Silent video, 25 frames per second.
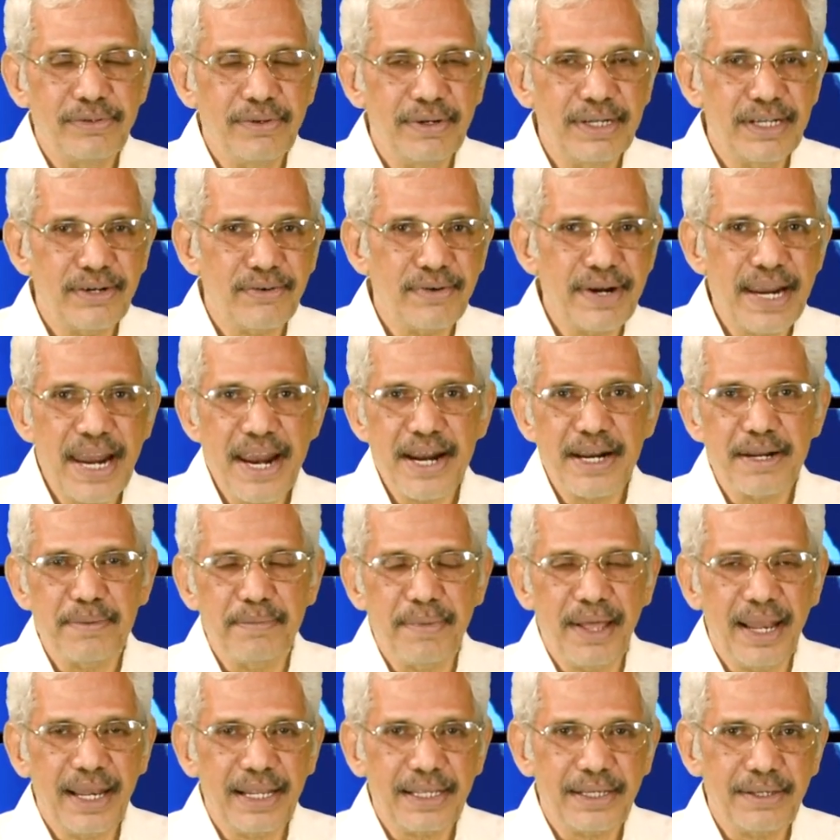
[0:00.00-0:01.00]
You will create a
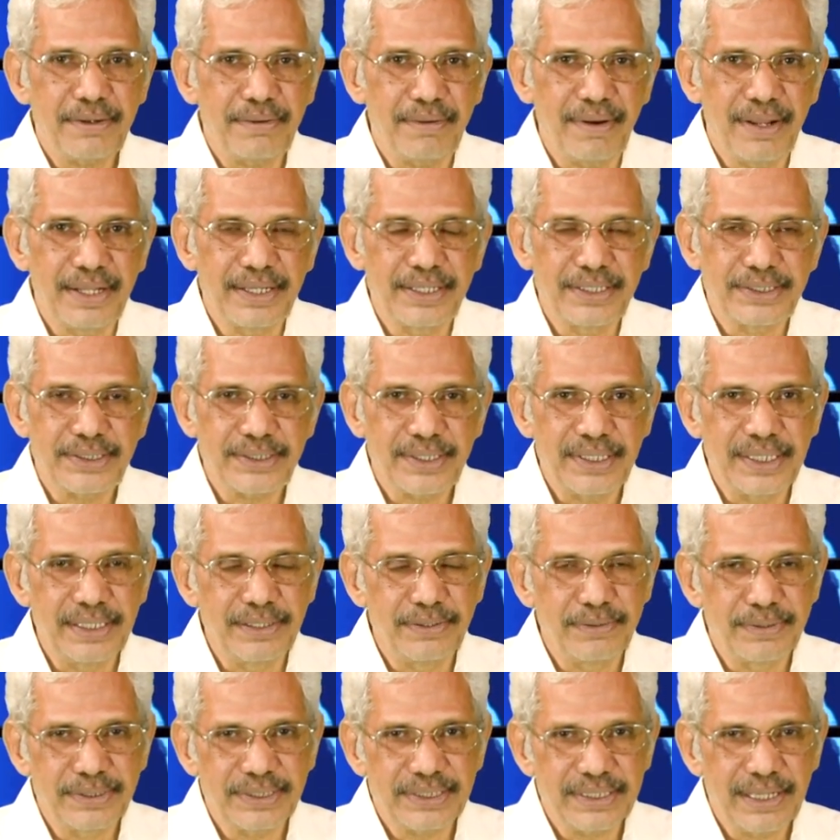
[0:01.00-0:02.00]
molecule on the
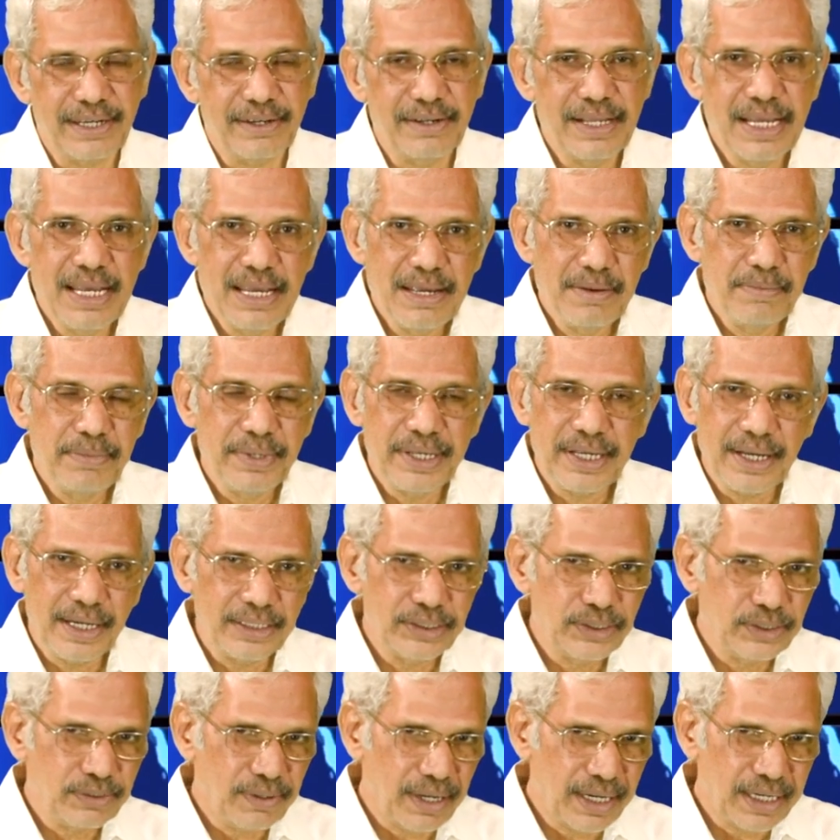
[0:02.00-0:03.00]
screen yourself
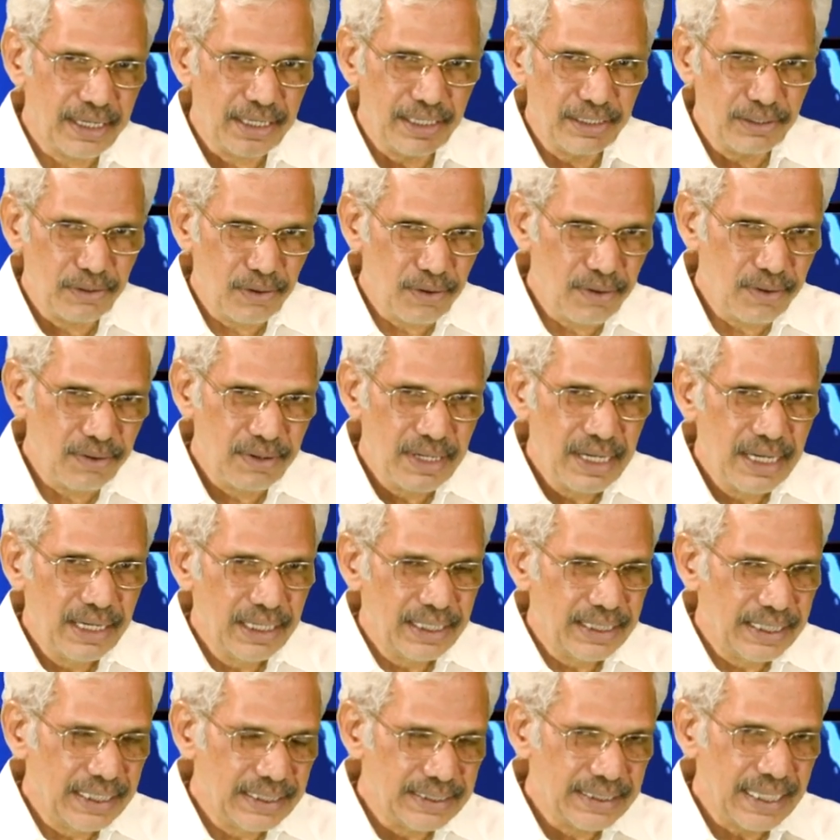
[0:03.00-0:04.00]
because you already know
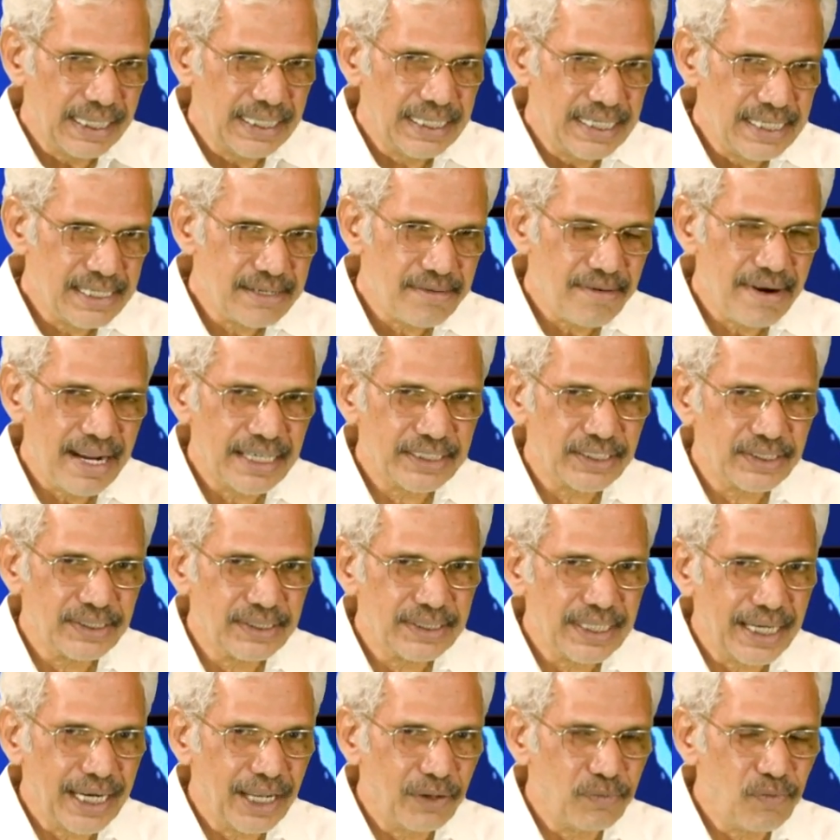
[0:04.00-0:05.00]
these are the
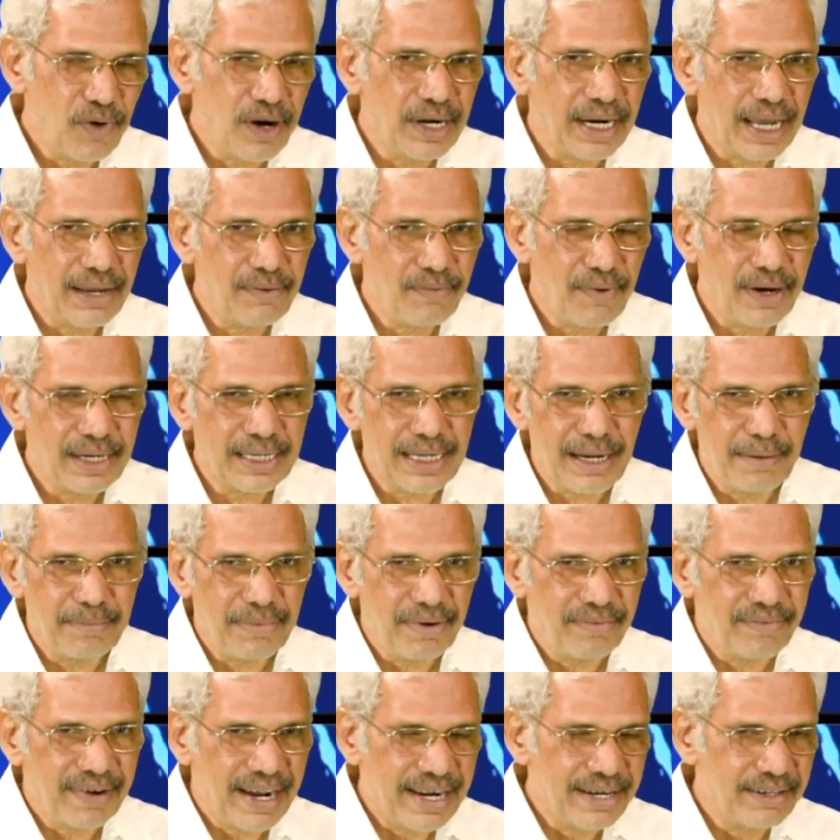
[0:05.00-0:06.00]
interactions that I want. I want a
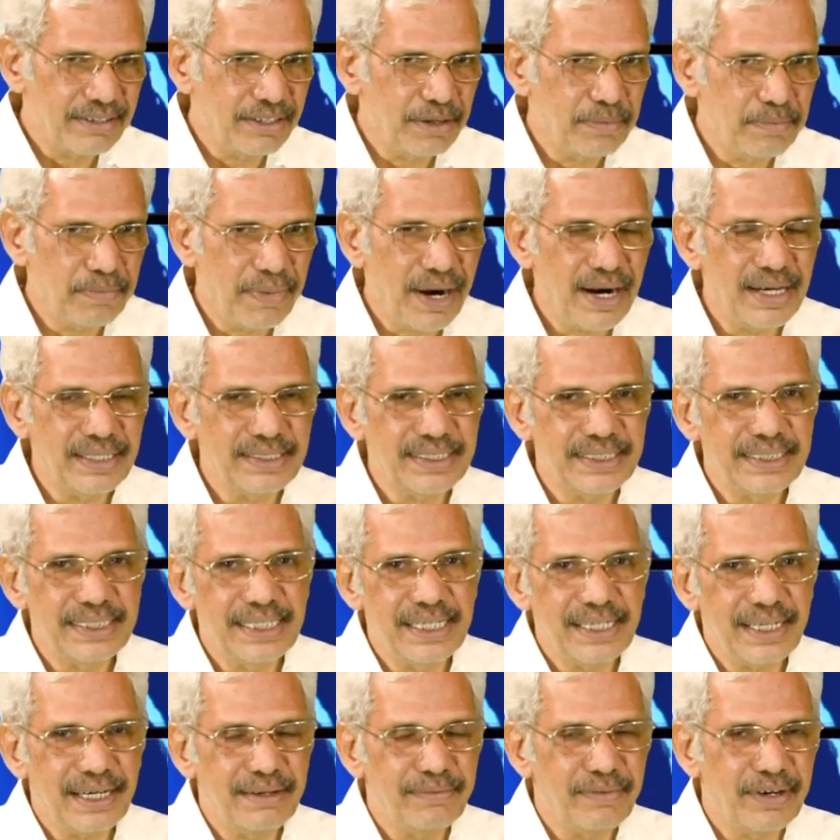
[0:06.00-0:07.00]
couple of hydrogen bonds
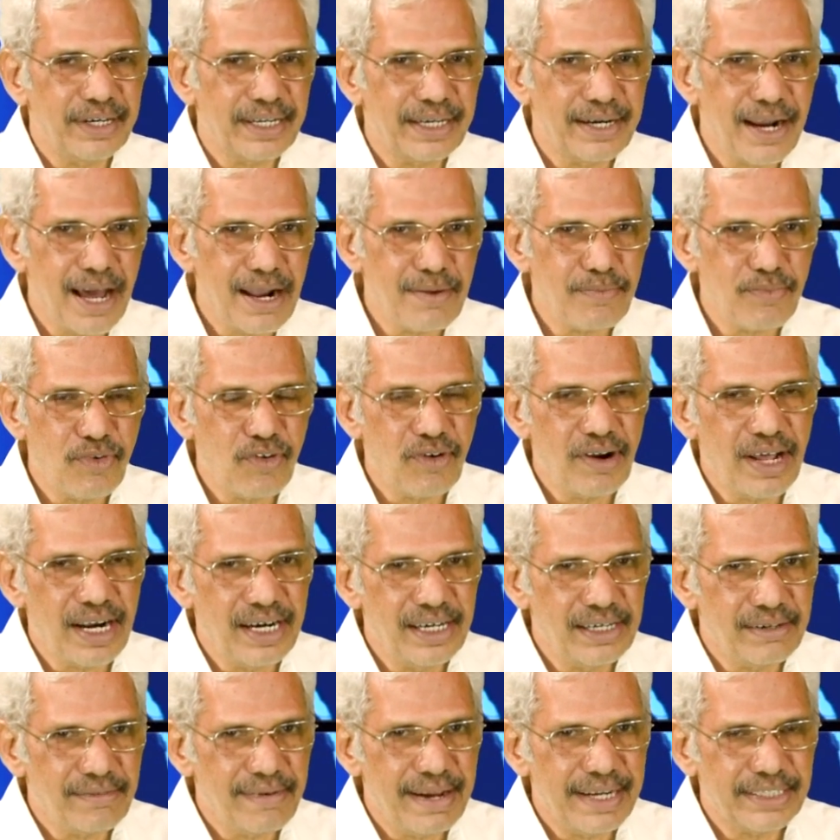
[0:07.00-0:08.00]
here. I want a
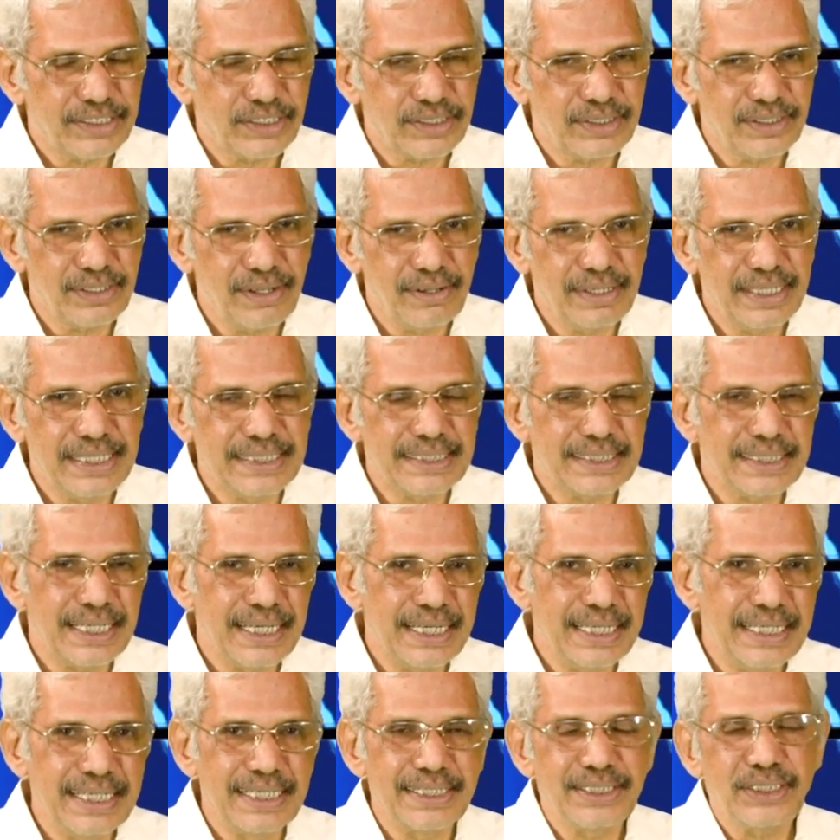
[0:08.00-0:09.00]
non-polar interaction on this
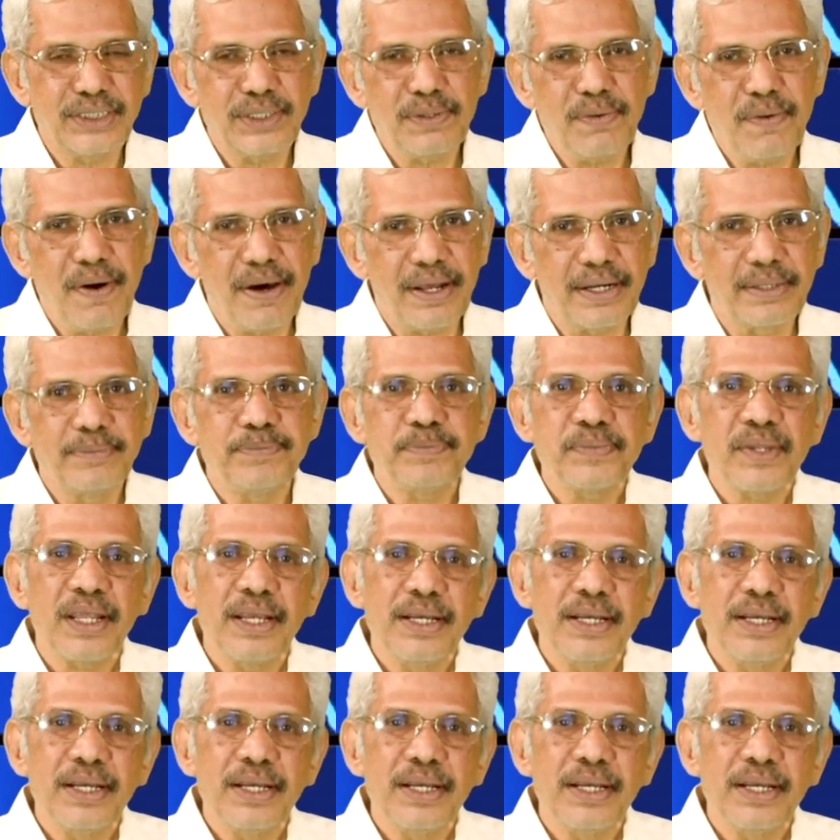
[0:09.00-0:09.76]
side, and so on.